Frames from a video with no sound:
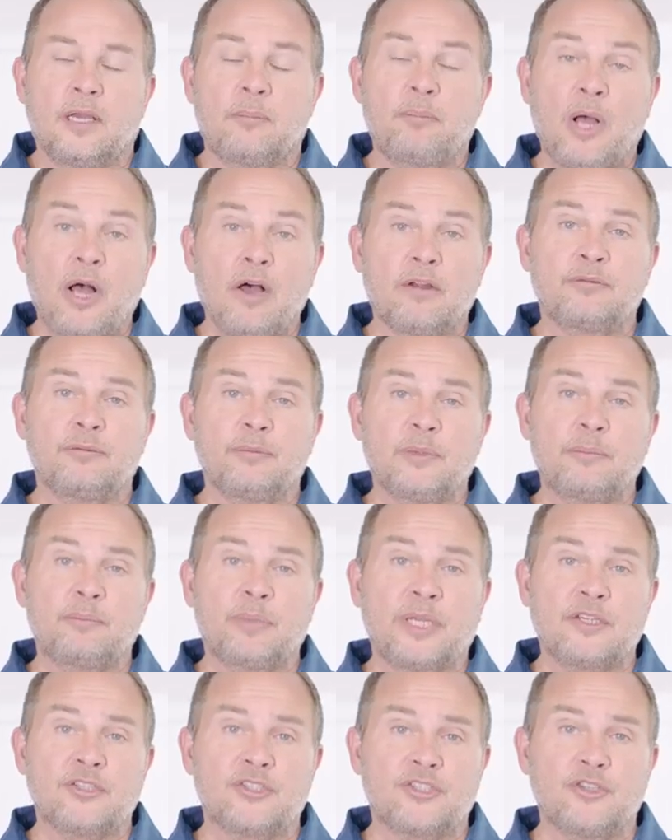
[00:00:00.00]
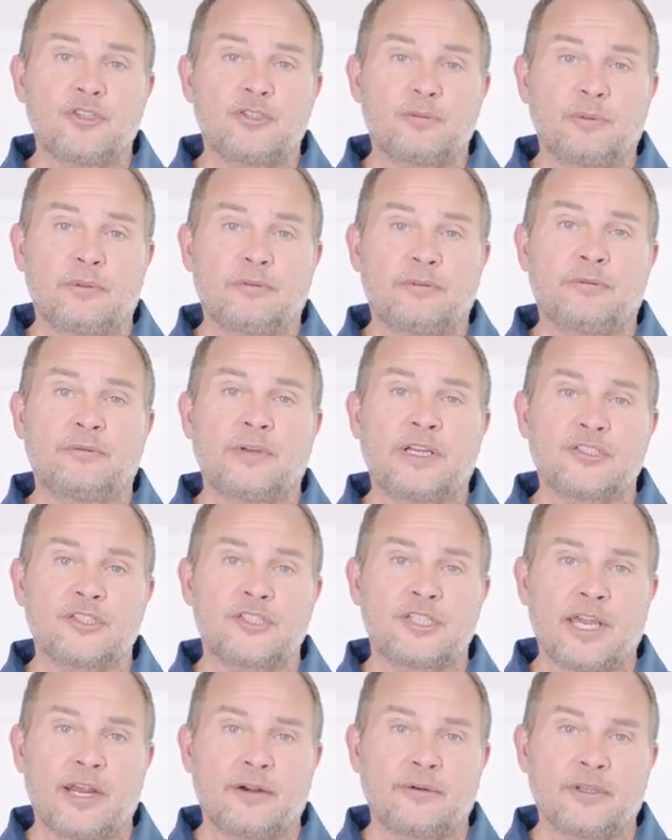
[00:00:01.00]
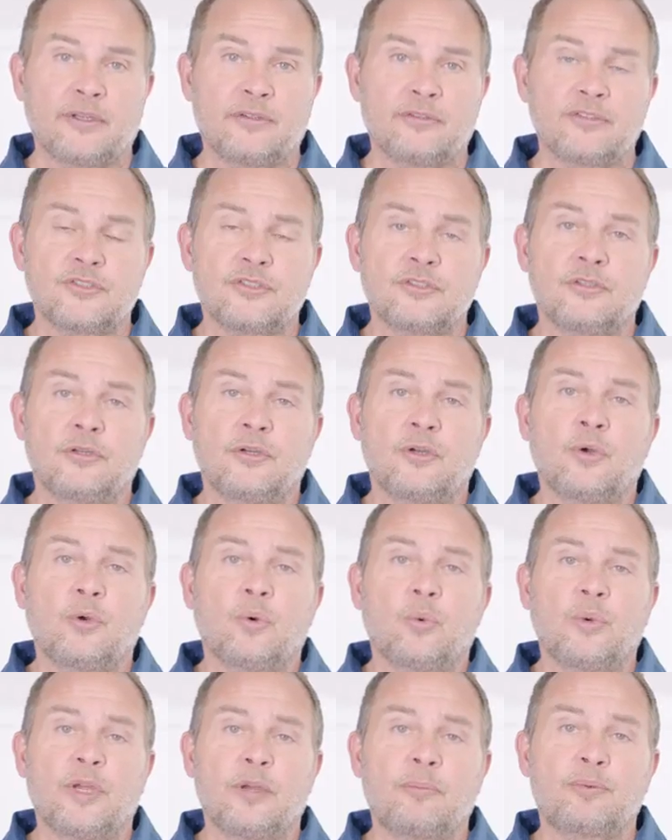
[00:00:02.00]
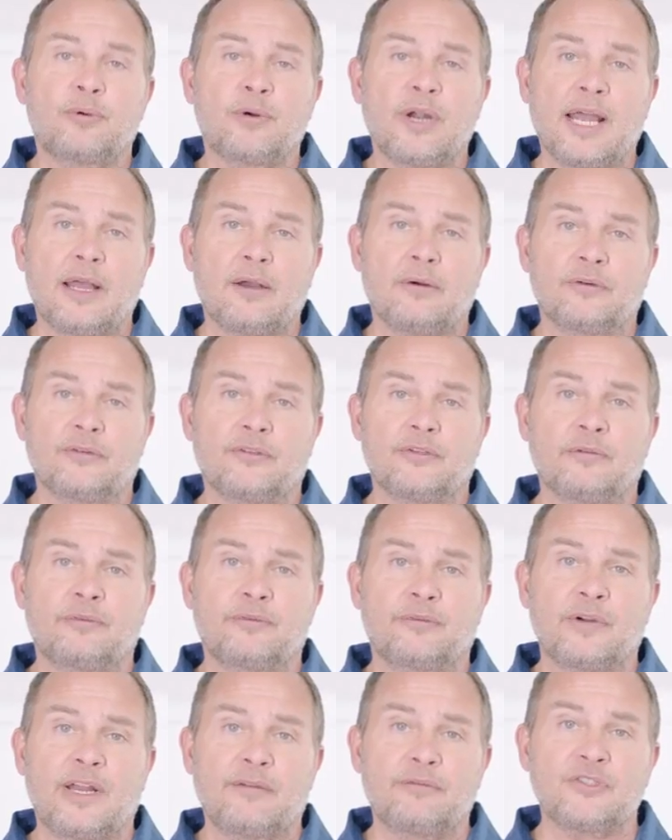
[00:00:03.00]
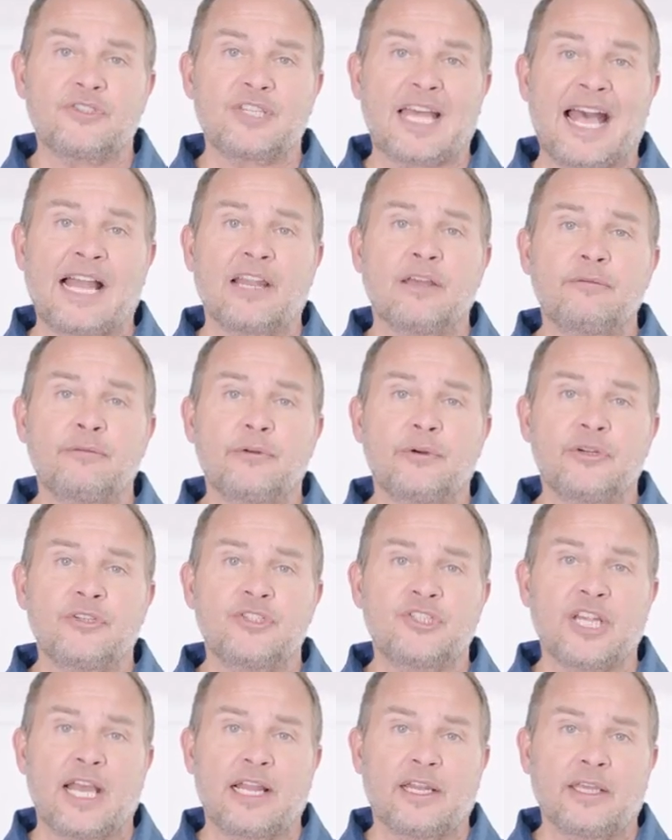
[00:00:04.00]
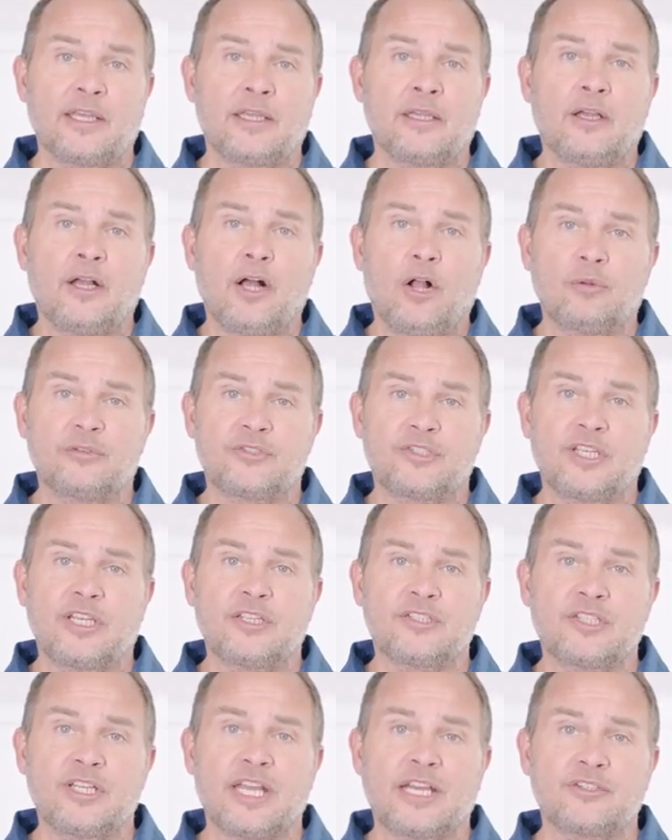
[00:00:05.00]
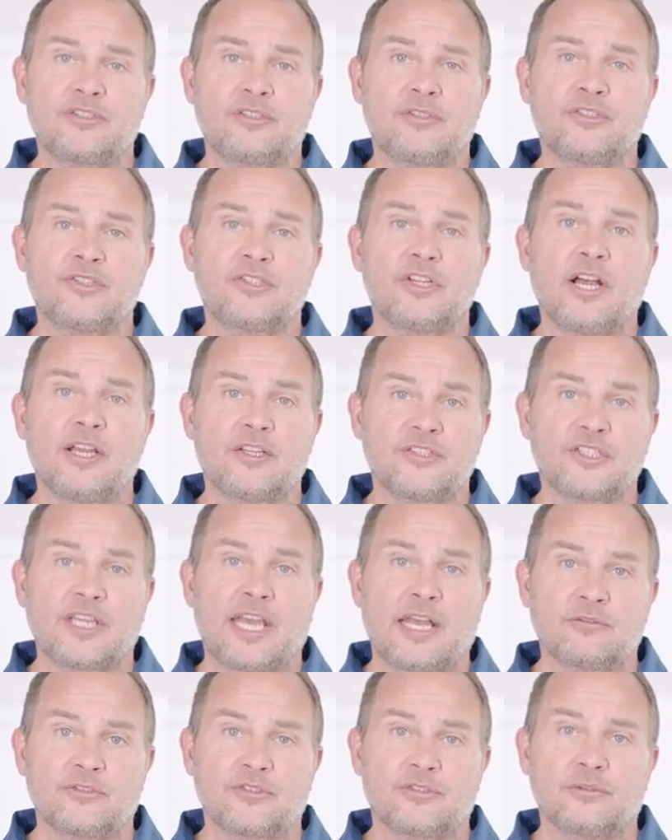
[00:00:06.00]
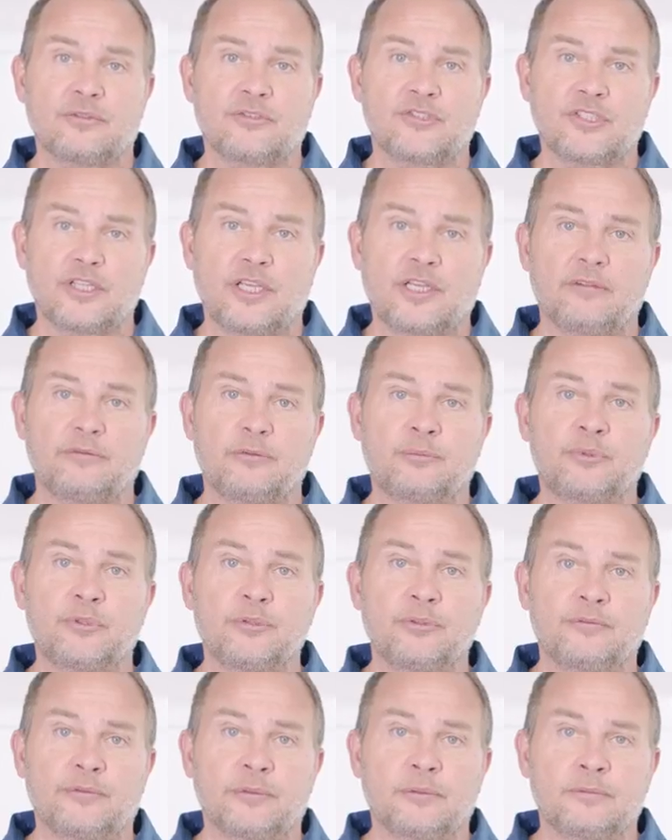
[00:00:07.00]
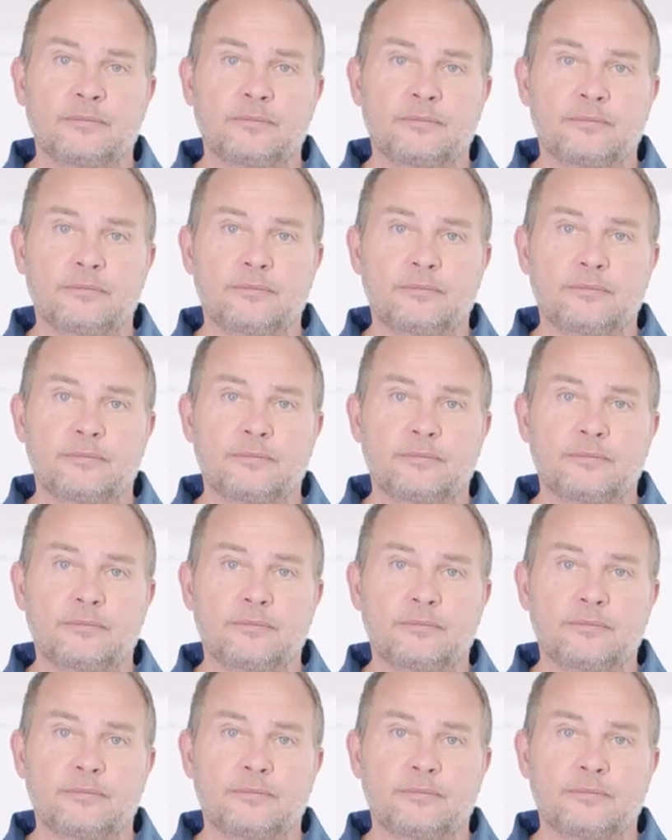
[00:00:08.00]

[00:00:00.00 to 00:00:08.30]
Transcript: Apart from it being suitable for vegetarians, we're proud that Forever's aloe vera Gelly holds the International Science Council's seal of approval.